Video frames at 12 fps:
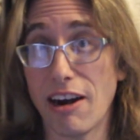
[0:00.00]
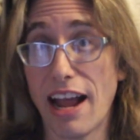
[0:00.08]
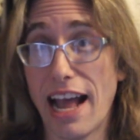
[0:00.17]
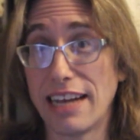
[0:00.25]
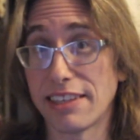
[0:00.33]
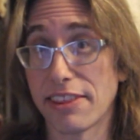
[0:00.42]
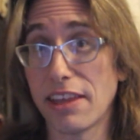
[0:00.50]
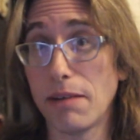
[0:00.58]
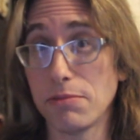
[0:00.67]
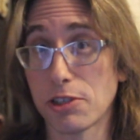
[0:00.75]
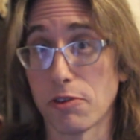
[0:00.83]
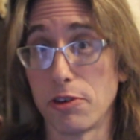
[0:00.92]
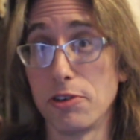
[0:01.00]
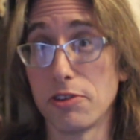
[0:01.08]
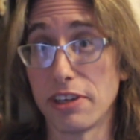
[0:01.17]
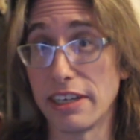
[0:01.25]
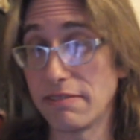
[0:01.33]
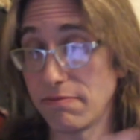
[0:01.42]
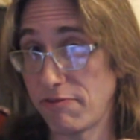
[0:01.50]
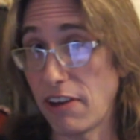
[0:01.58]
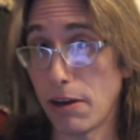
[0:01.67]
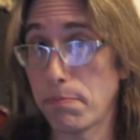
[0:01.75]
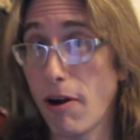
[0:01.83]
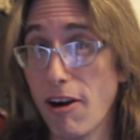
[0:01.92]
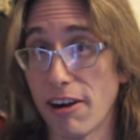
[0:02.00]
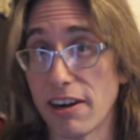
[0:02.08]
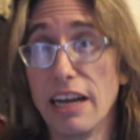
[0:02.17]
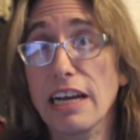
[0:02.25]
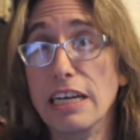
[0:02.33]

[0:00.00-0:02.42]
has a thumb screw that fell apart,